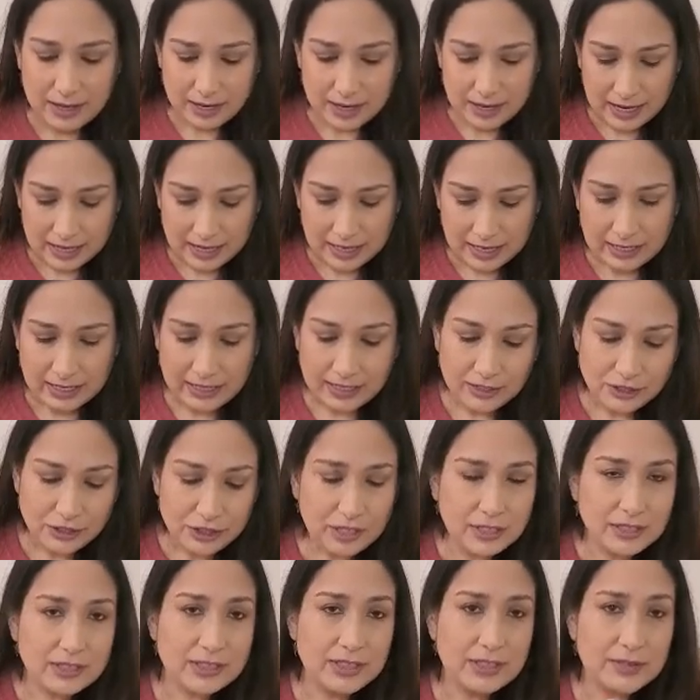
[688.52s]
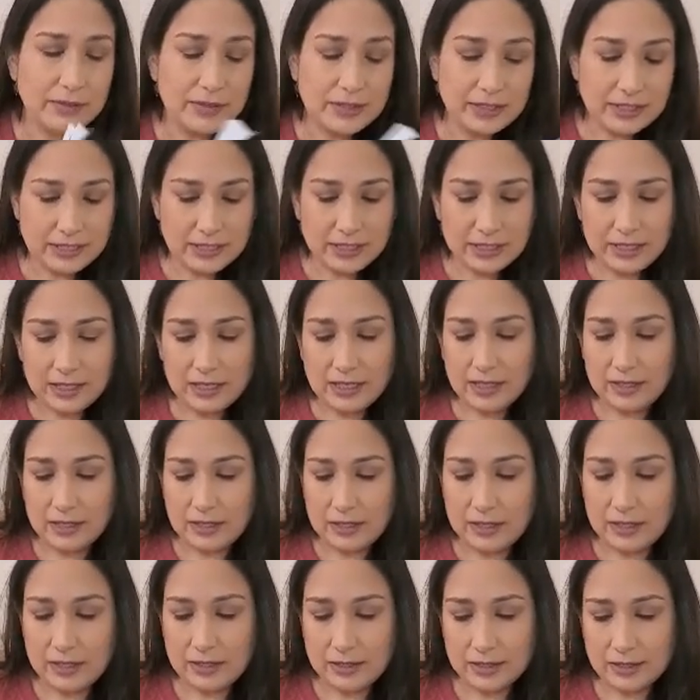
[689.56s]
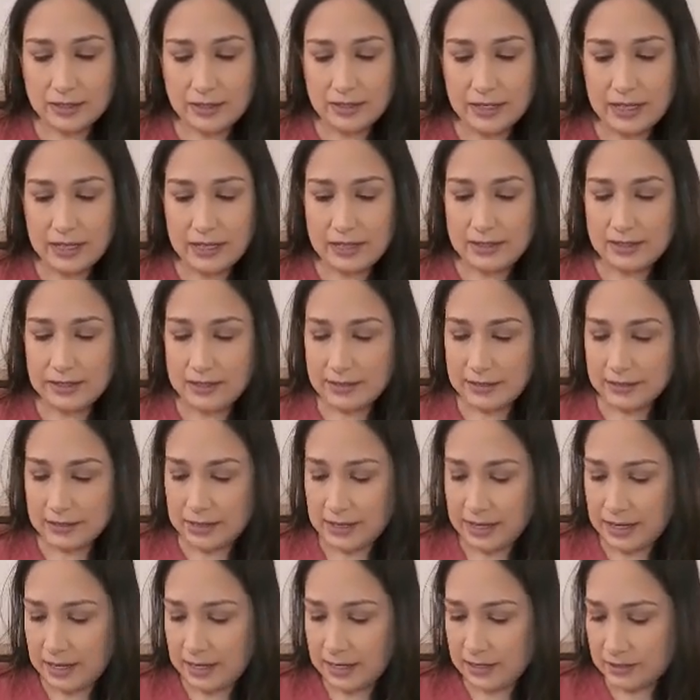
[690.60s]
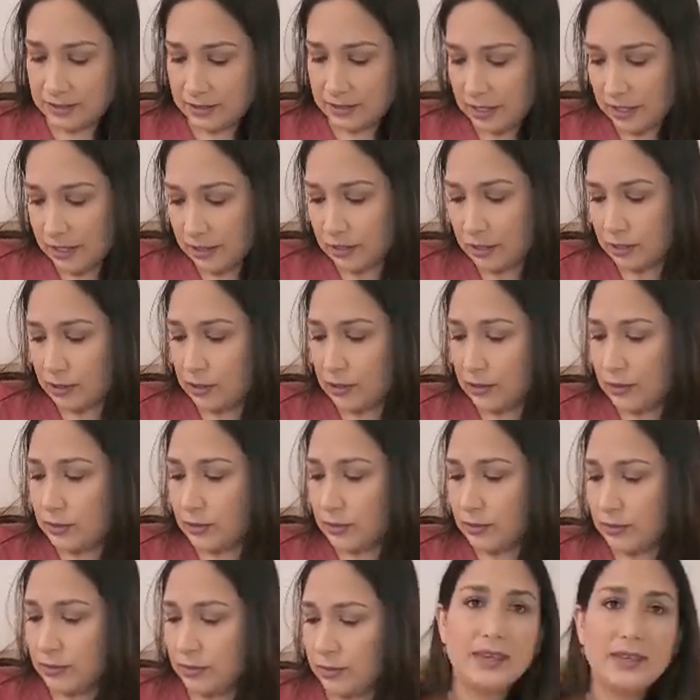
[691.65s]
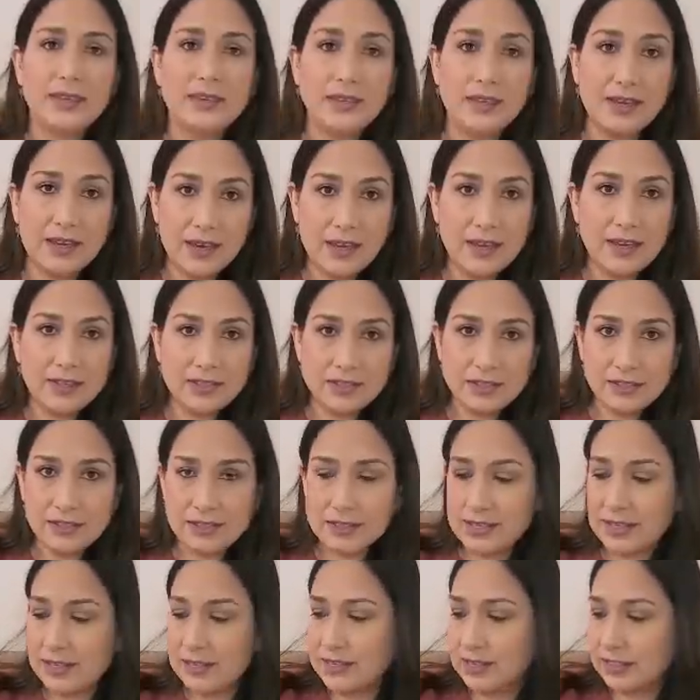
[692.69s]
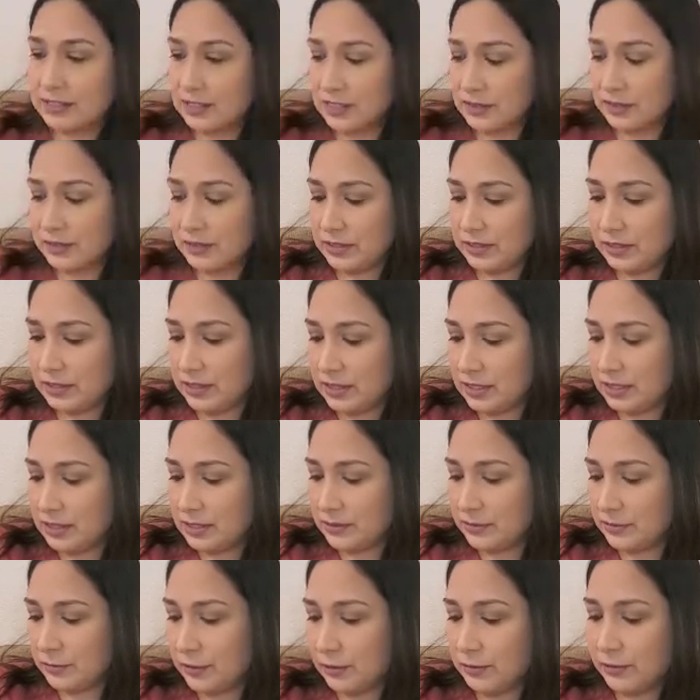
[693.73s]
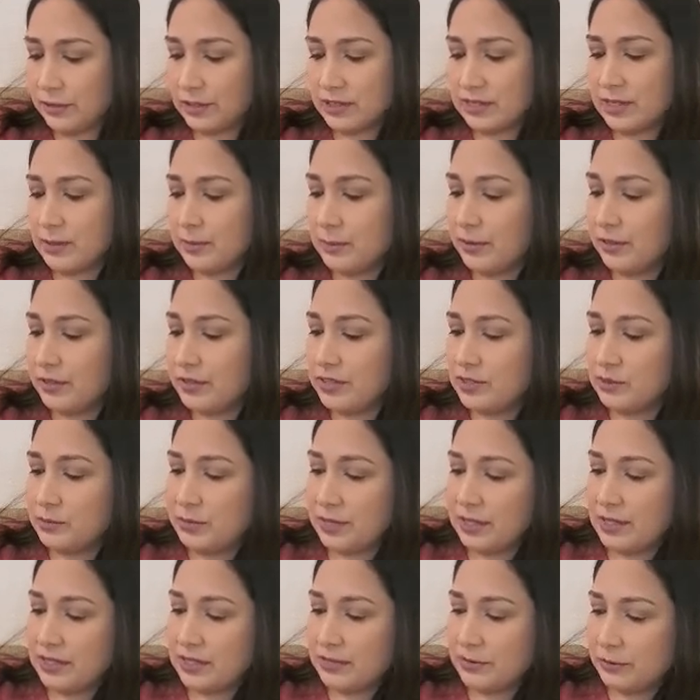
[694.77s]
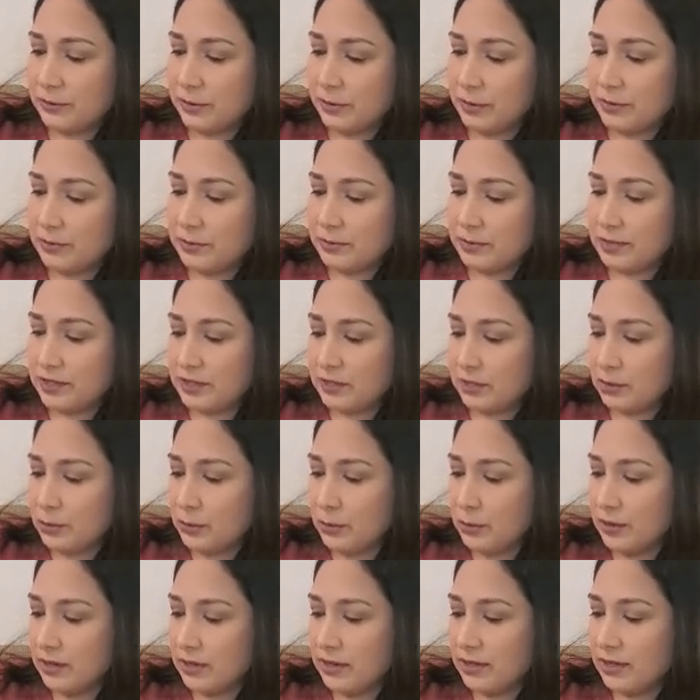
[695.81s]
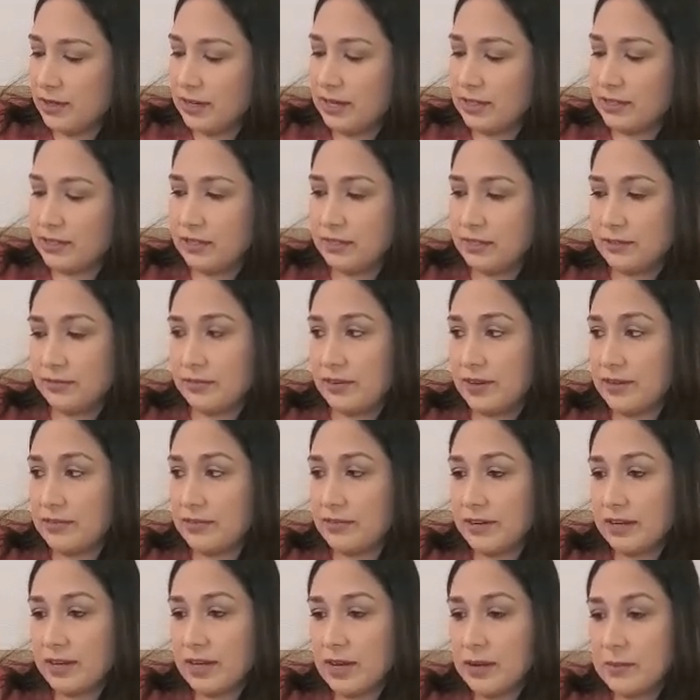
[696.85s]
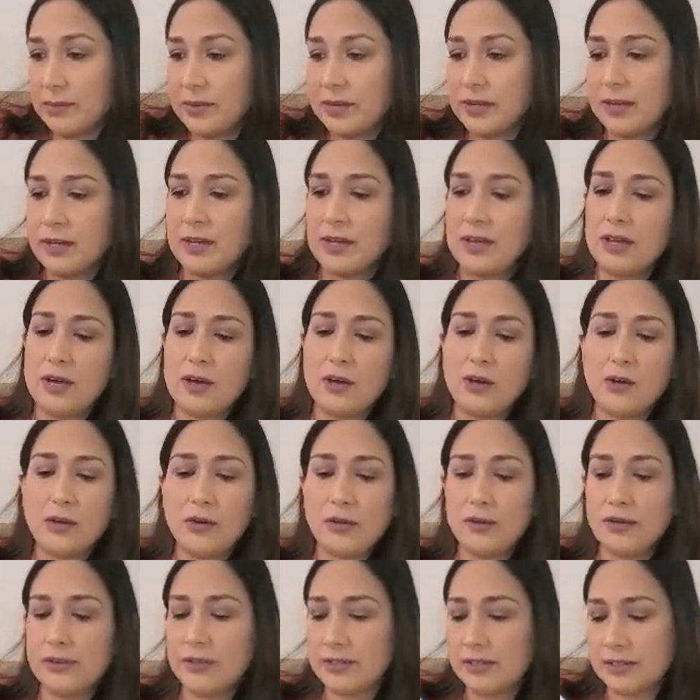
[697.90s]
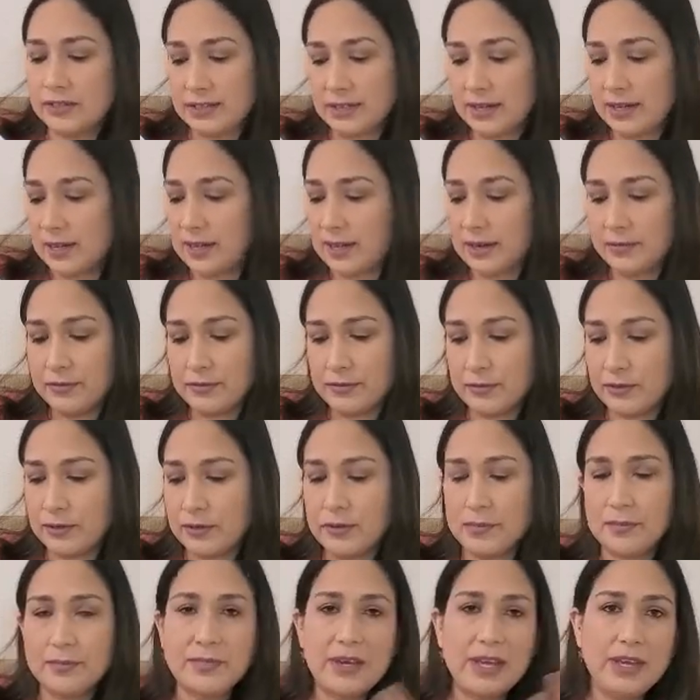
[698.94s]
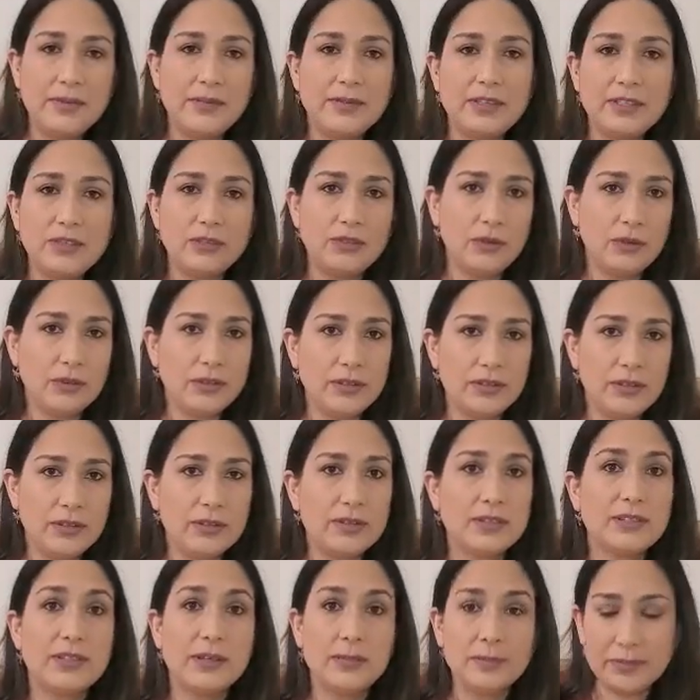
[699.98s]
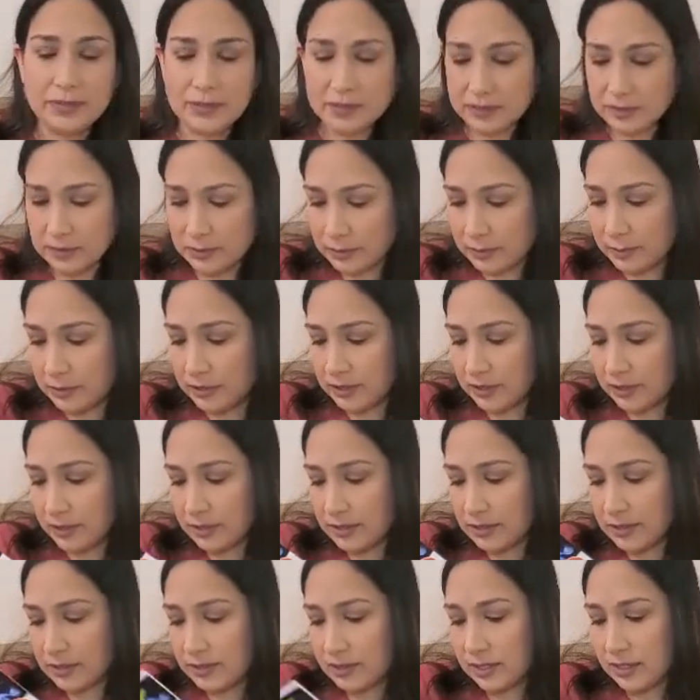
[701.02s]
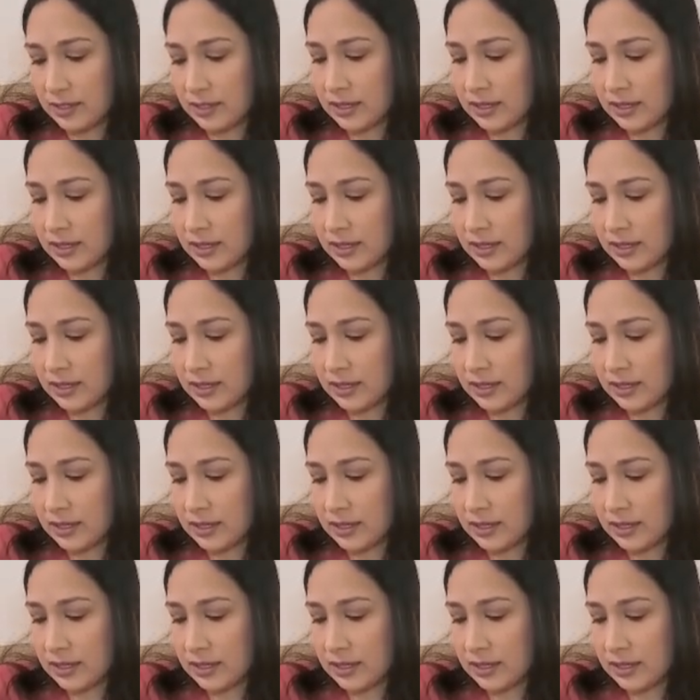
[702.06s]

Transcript: And in each activity, uh, they, they tell you the ages that the activity is for. For example, this one is for preschooler, ages 5 and up. Others are for babies, toddlers, and preschoolers.